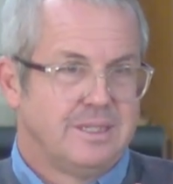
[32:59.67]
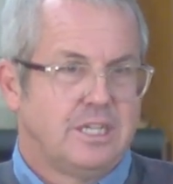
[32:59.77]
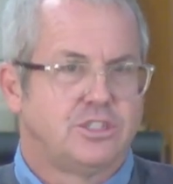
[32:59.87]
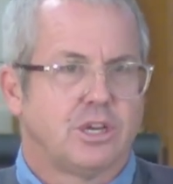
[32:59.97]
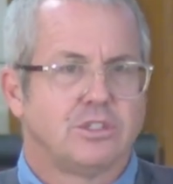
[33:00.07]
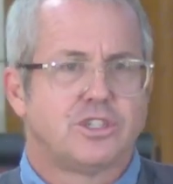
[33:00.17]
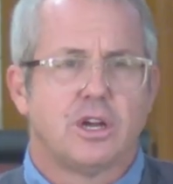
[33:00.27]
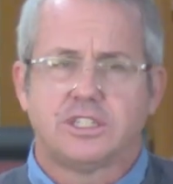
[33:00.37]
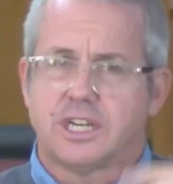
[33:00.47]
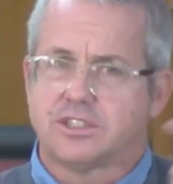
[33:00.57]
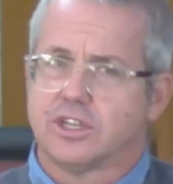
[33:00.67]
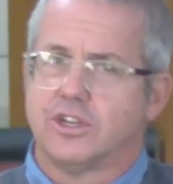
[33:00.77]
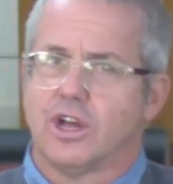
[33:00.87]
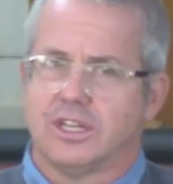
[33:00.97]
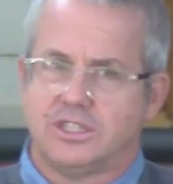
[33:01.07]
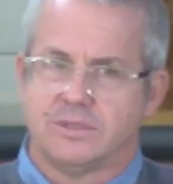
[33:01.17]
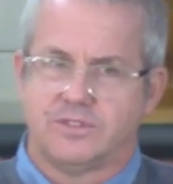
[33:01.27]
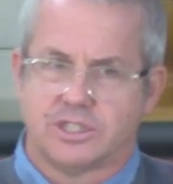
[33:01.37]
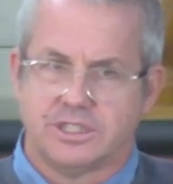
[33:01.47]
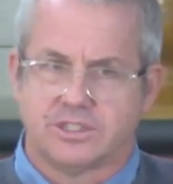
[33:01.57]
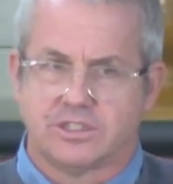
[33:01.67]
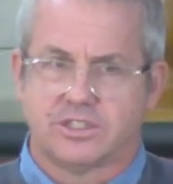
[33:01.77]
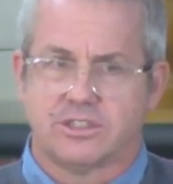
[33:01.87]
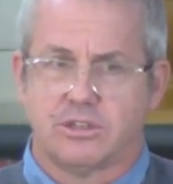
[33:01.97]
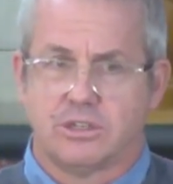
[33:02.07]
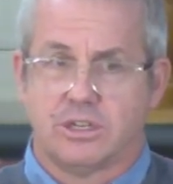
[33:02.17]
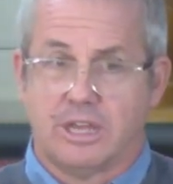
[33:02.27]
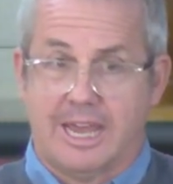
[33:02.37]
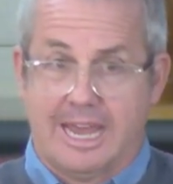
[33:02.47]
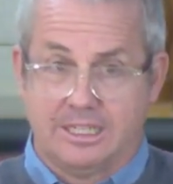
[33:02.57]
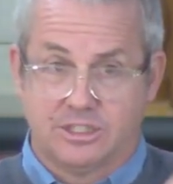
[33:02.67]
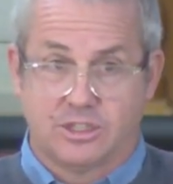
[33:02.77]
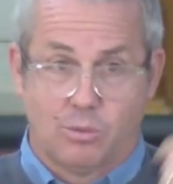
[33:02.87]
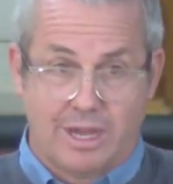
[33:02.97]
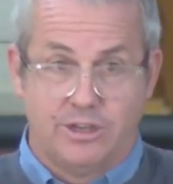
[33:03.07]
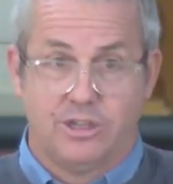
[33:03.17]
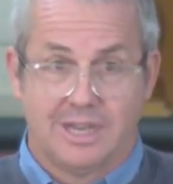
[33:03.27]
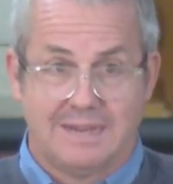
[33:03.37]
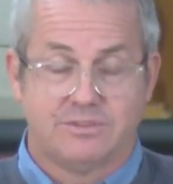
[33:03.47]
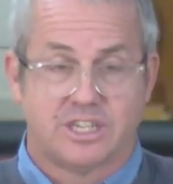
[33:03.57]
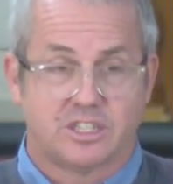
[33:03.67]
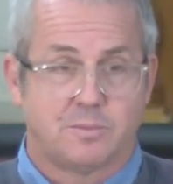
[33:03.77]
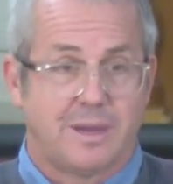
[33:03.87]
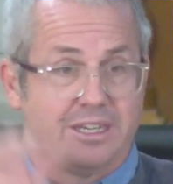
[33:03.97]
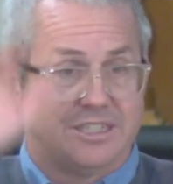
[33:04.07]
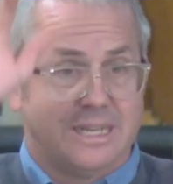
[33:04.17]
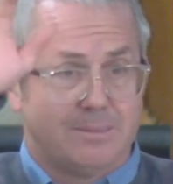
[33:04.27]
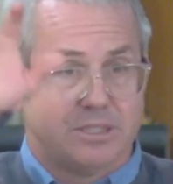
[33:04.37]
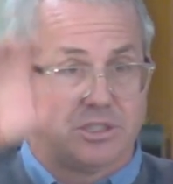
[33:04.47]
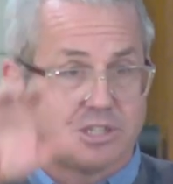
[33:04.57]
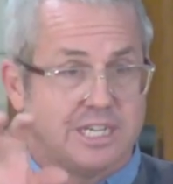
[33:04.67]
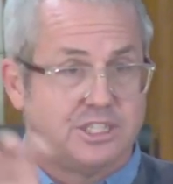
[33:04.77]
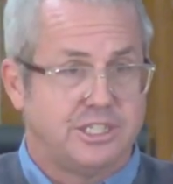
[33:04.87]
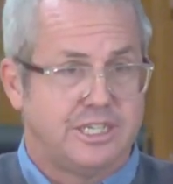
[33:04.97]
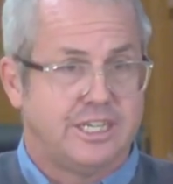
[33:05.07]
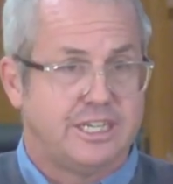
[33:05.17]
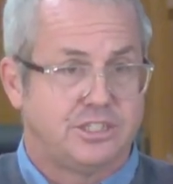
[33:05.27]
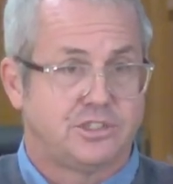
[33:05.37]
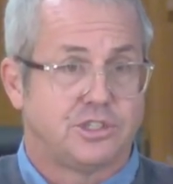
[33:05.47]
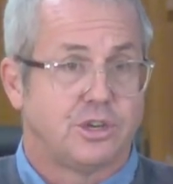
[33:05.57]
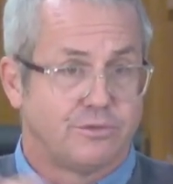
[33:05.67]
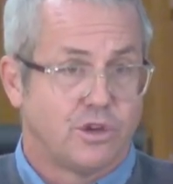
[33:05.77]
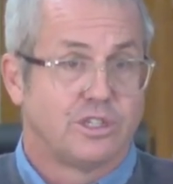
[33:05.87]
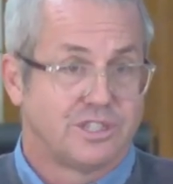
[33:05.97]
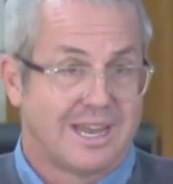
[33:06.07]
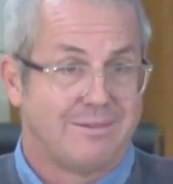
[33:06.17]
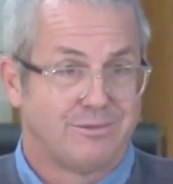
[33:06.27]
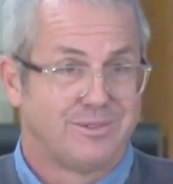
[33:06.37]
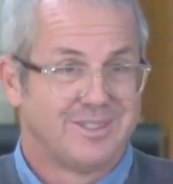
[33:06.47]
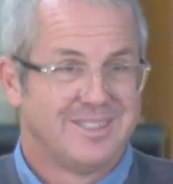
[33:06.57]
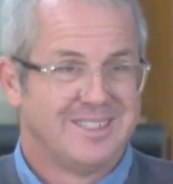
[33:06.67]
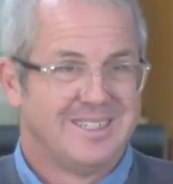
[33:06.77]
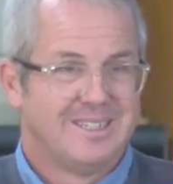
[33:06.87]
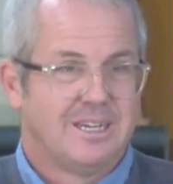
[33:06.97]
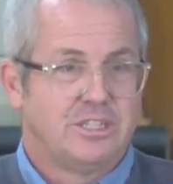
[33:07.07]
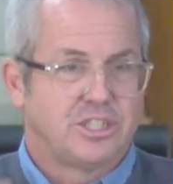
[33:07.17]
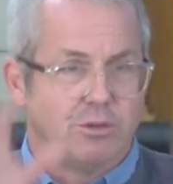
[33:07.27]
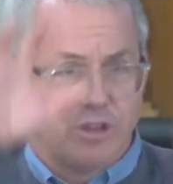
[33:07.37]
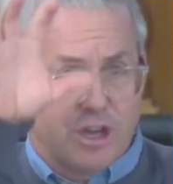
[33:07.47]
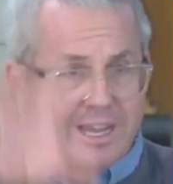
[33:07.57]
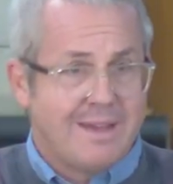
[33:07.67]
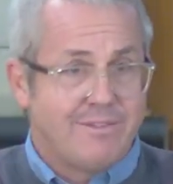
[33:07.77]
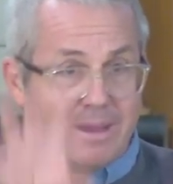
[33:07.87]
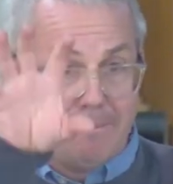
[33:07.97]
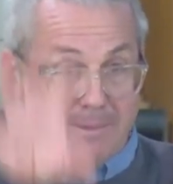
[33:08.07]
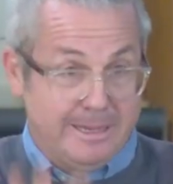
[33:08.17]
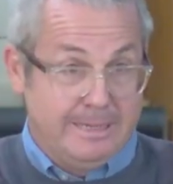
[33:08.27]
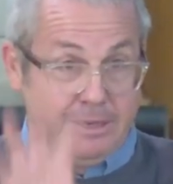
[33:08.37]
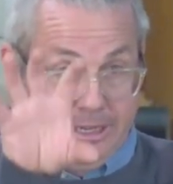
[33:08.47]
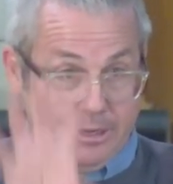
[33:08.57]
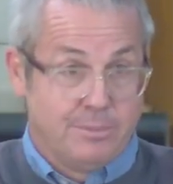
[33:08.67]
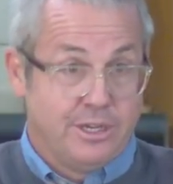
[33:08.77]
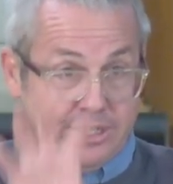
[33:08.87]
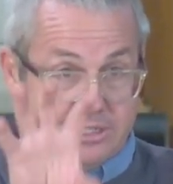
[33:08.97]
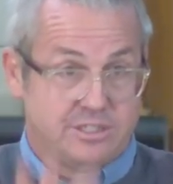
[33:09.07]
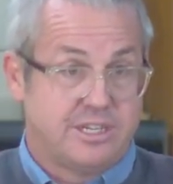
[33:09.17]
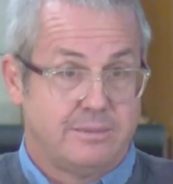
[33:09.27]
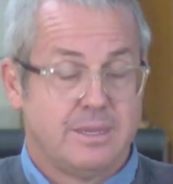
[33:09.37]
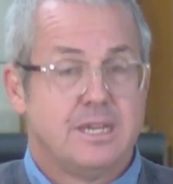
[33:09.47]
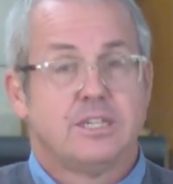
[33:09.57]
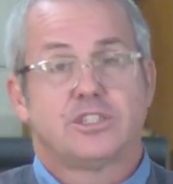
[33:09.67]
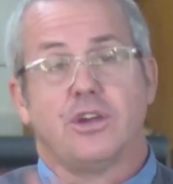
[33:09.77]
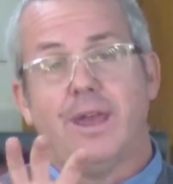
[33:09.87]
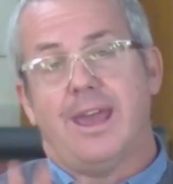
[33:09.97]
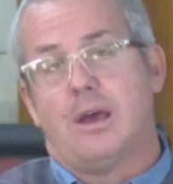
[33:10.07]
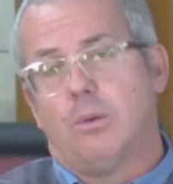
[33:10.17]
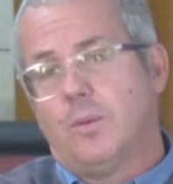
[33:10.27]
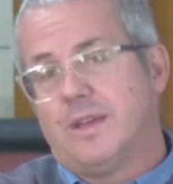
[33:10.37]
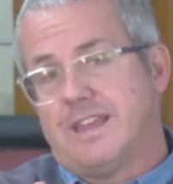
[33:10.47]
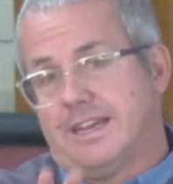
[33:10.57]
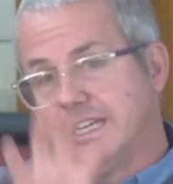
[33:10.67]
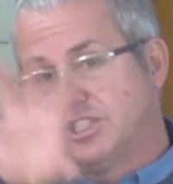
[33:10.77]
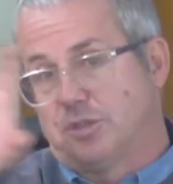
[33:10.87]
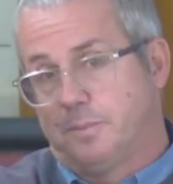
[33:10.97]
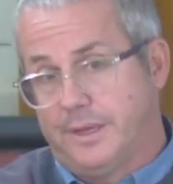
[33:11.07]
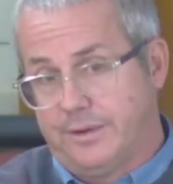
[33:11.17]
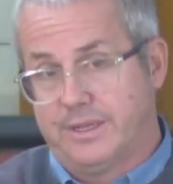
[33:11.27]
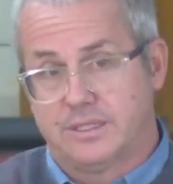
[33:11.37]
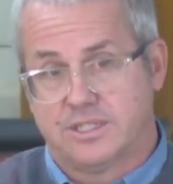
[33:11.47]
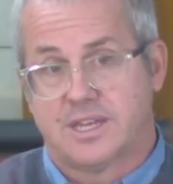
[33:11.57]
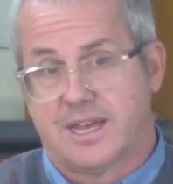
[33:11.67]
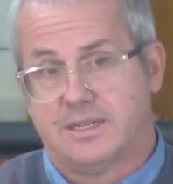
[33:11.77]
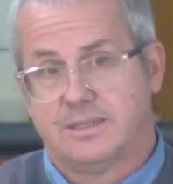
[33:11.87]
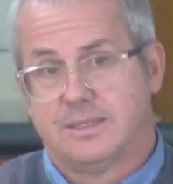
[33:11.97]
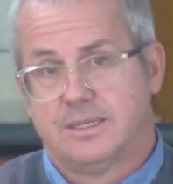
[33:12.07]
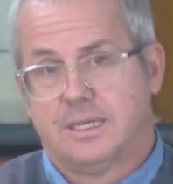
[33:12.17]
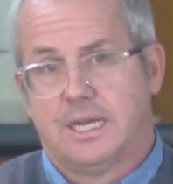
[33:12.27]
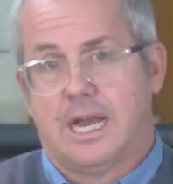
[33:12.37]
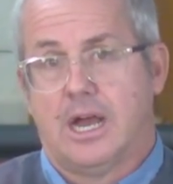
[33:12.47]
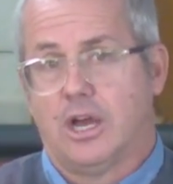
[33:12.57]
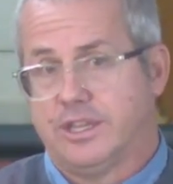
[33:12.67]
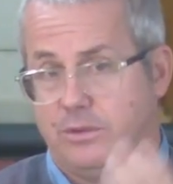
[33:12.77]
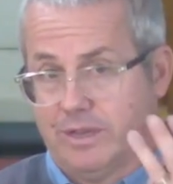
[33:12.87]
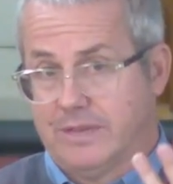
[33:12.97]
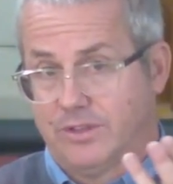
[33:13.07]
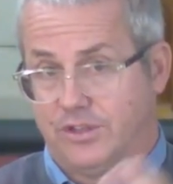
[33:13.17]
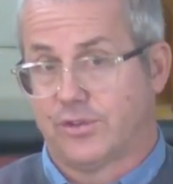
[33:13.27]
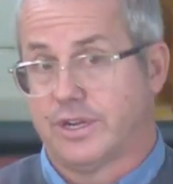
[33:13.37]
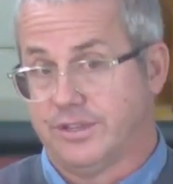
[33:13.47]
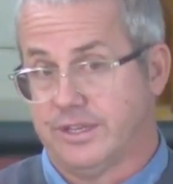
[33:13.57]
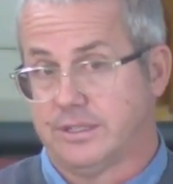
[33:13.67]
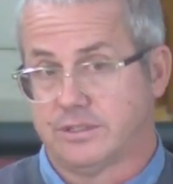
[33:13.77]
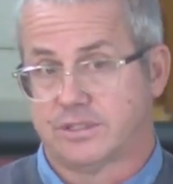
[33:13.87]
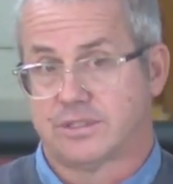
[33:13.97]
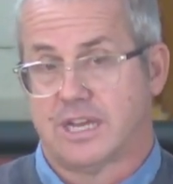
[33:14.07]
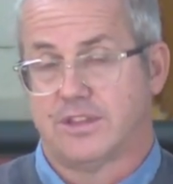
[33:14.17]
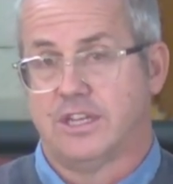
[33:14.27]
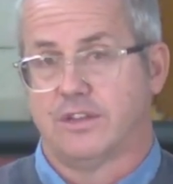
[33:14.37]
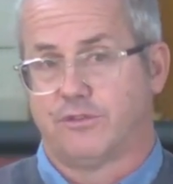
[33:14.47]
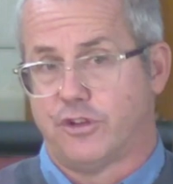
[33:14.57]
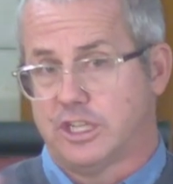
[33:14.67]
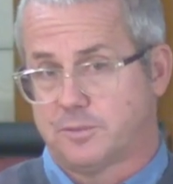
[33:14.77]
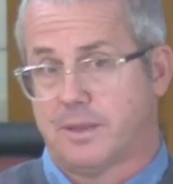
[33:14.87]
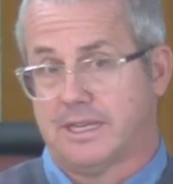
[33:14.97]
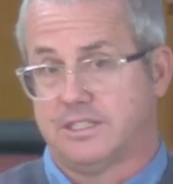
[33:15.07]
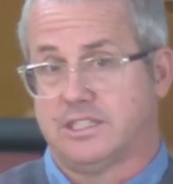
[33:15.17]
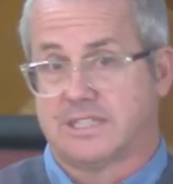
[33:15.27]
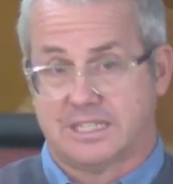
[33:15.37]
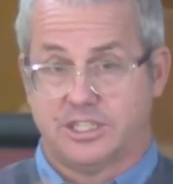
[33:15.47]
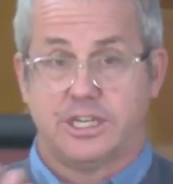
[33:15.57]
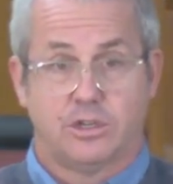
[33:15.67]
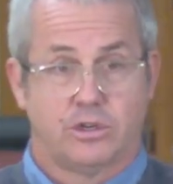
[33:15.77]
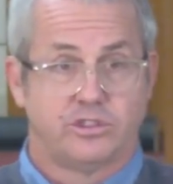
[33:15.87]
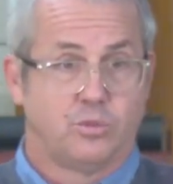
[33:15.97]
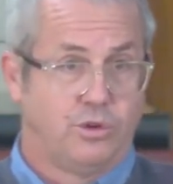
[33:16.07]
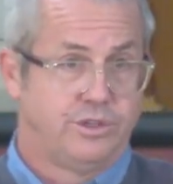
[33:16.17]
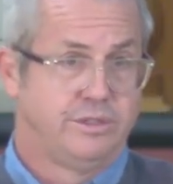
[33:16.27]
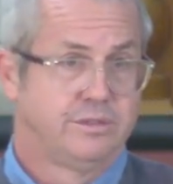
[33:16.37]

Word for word: And so it's not just a knowledge of Jesus as the one who loves us, a demonstration in history of God's love. And so we've got to have that in, intermediate step. So how will we then experience that? Uh, I think we're given three things. I think the first place is actually in God's Word.